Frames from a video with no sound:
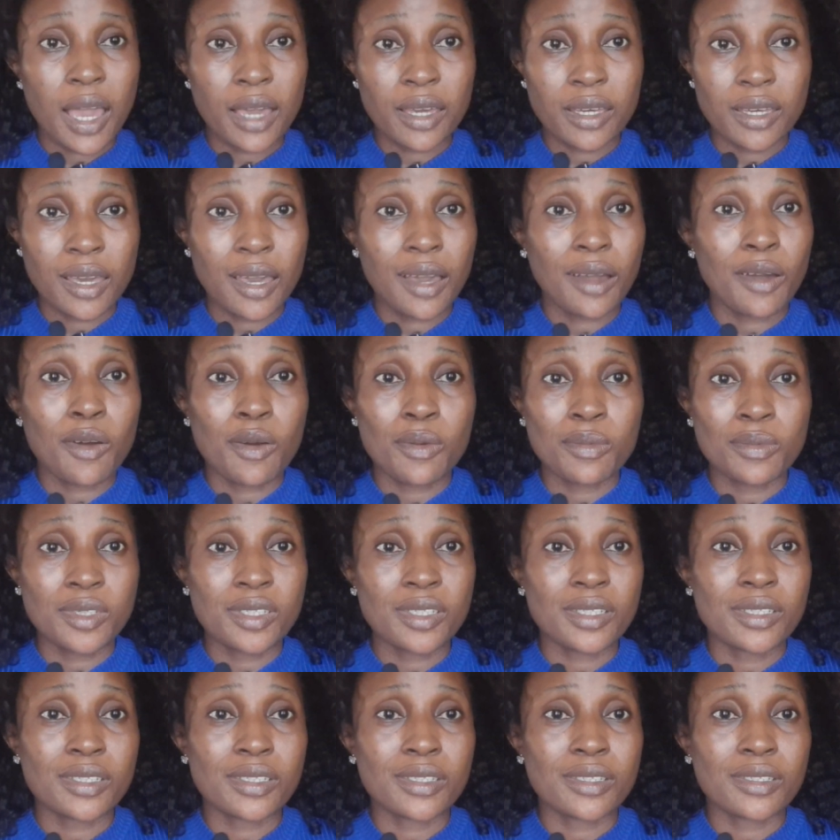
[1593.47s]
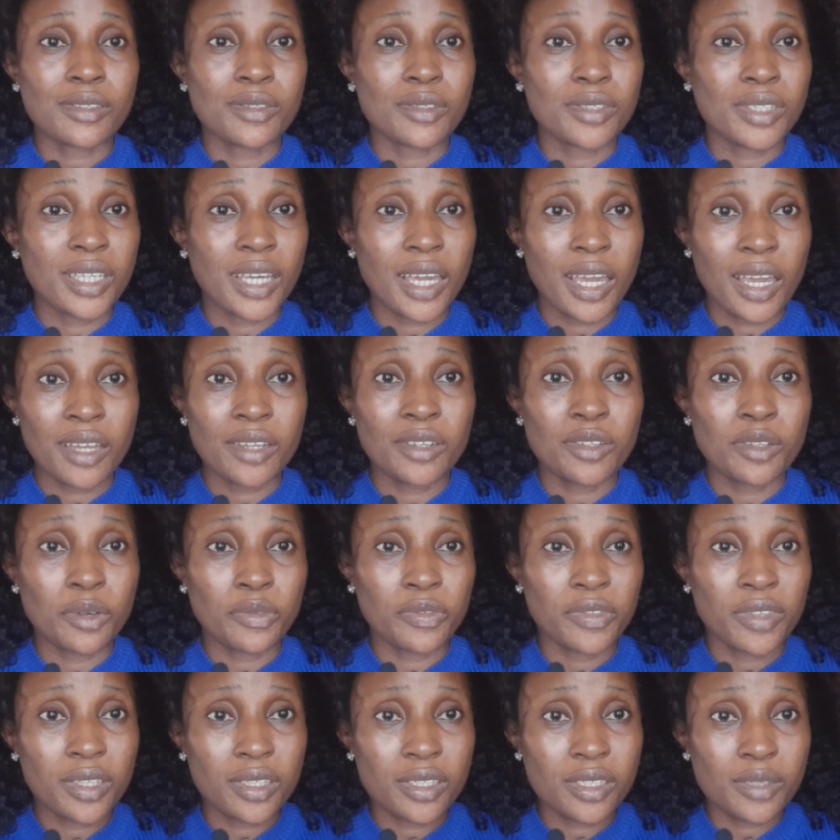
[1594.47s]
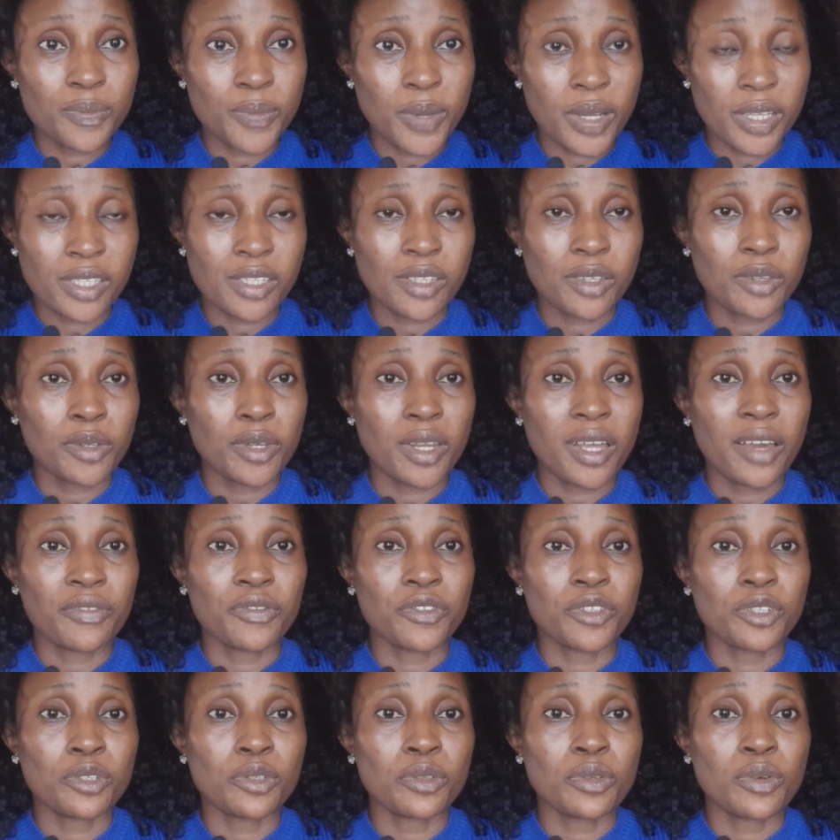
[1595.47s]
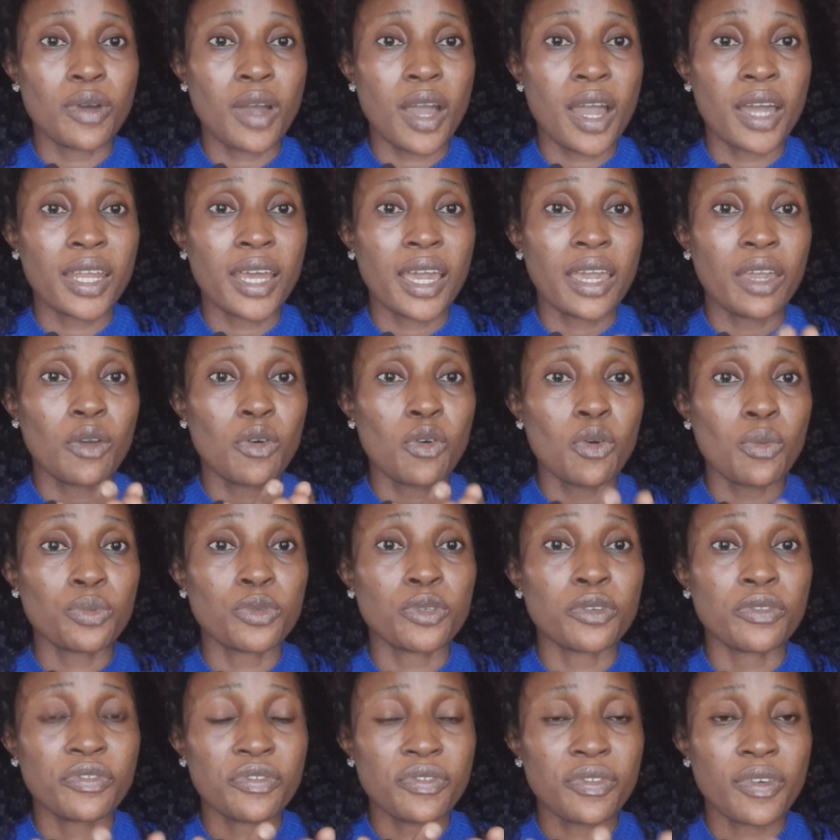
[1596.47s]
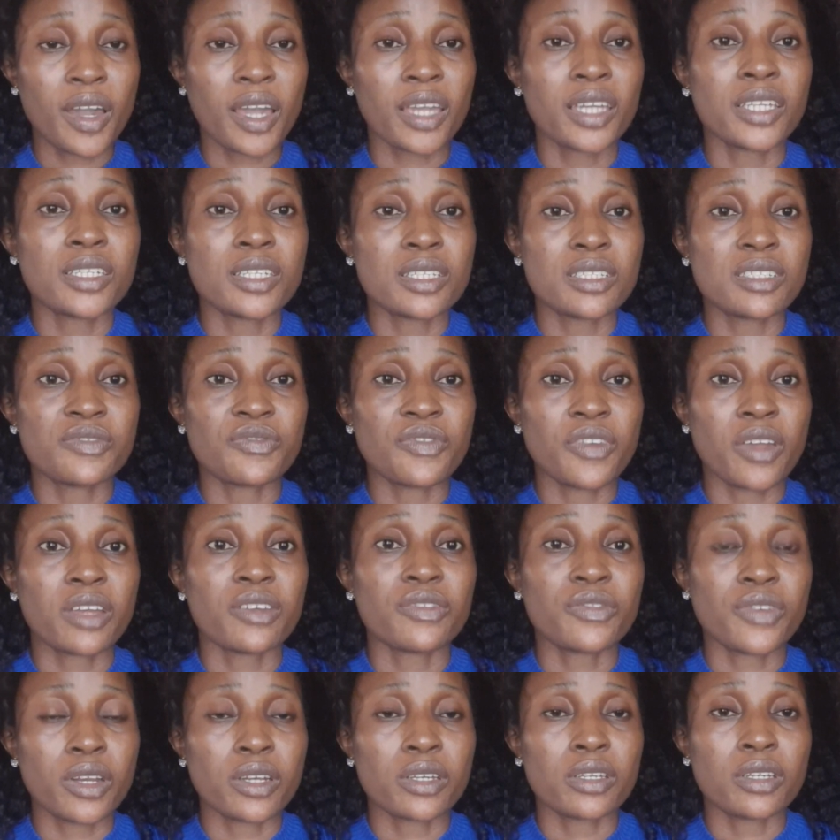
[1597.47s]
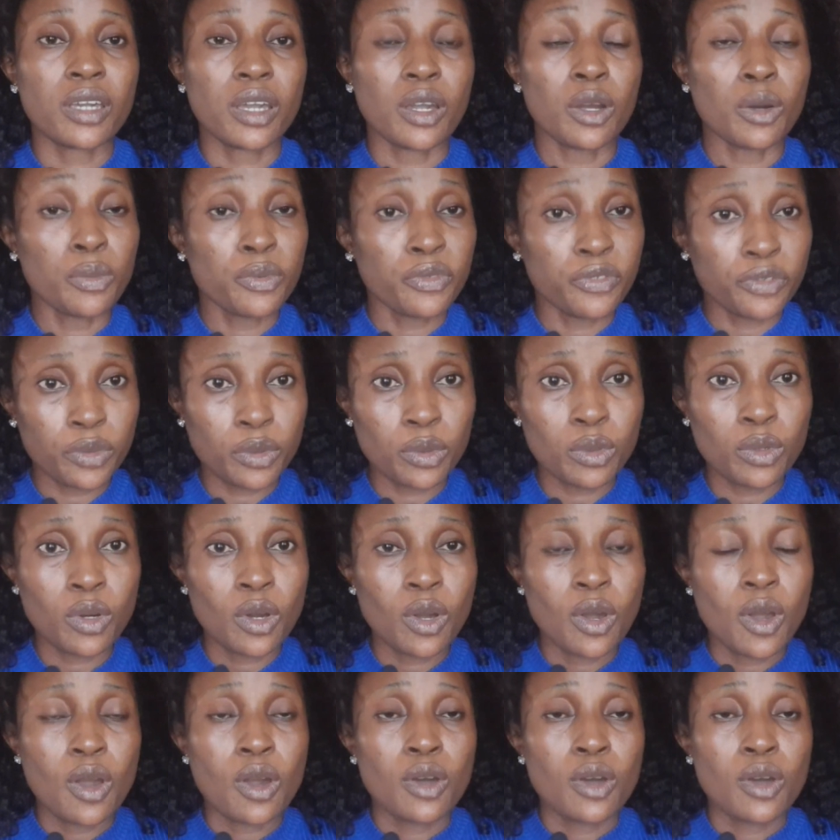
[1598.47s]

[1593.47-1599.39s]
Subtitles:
here comes to the end of this particular video, and I hope you find this very, very helpful.